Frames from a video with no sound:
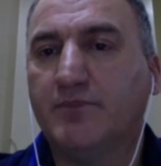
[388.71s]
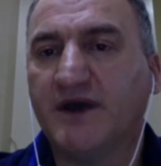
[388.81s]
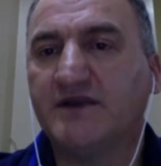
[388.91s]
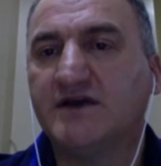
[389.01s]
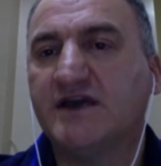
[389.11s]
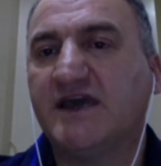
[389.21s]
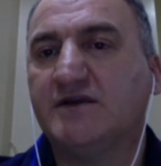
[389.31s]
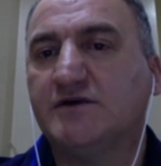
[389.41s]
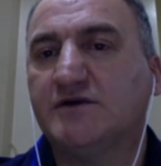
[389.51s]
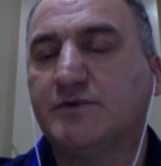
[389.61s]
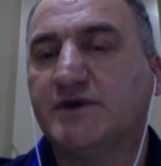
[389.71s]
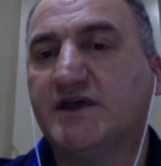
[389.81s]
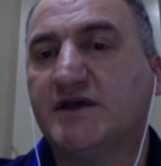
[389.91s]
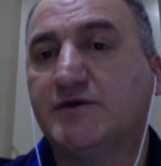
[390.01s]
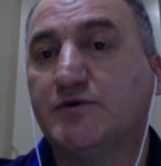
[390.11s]
But again,
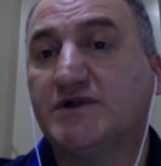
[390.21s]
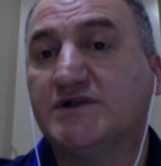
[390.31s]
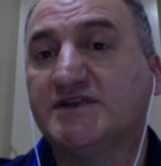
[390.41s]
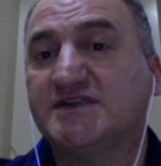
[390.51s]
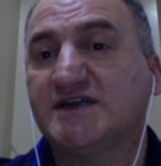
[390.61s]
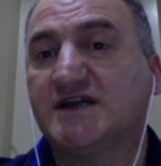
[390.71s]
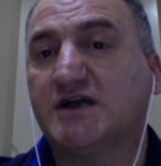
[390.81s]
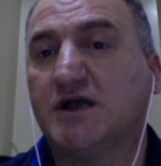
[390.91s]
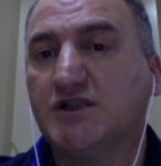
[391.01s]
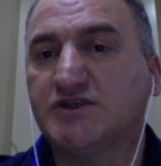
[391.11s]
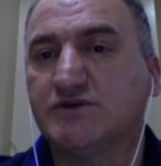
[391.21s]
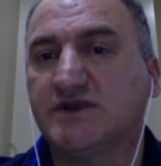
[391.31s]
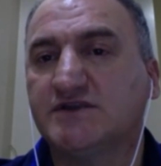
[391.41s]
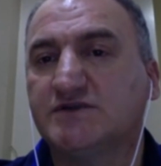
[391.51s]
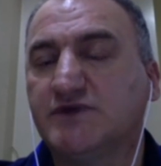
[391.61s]
well, it's the culture,
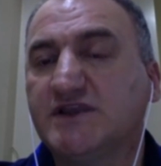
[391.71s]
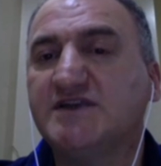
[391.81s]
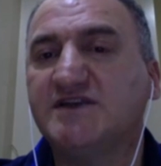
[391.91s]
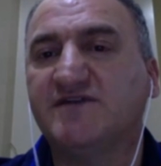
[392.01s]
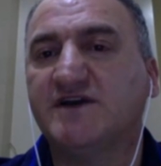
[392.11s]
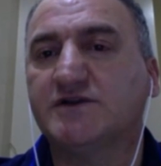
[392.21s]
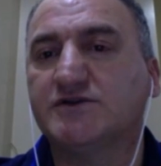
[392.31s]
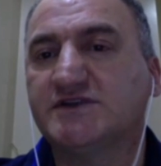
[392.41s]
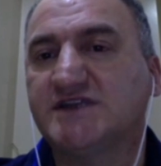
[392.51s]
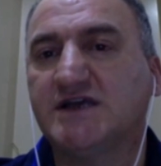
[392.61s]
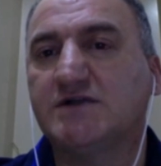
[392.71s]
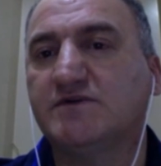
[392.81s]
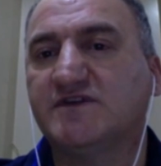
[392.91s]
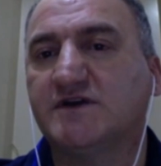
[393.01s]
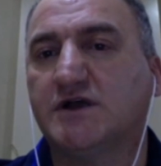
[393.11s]
and it's really difficult to
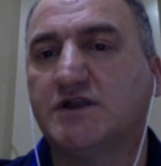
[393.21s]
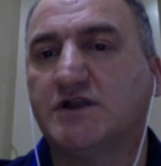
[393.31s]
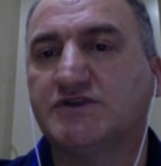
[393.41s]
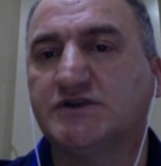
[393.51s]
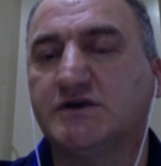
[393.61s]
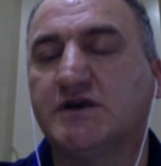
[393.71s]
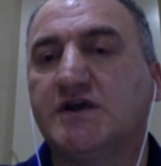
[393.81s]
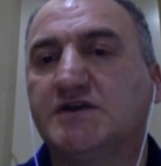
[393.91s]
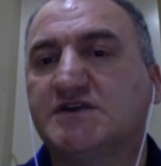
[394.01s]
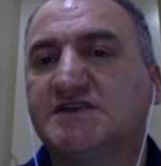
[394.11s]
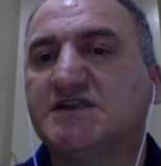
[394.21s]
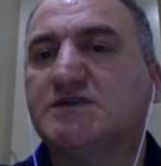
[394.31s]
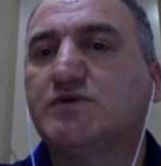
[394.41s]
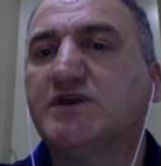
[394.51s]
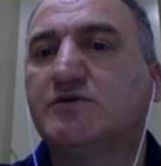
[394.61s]
deal with the culture, just
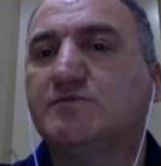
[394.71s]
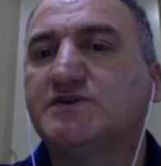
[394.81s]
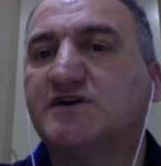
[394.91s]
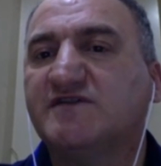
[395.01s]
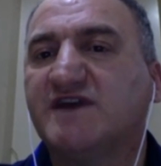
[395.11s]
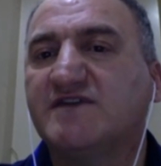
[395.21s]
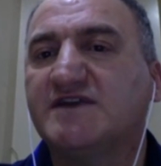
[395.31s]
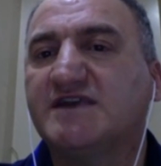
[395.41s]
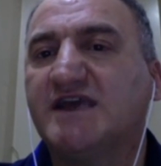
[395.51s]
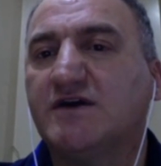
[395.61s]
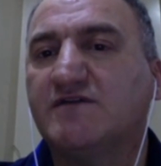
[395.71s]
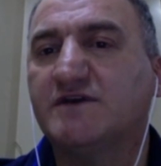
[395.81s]
as we observed at the day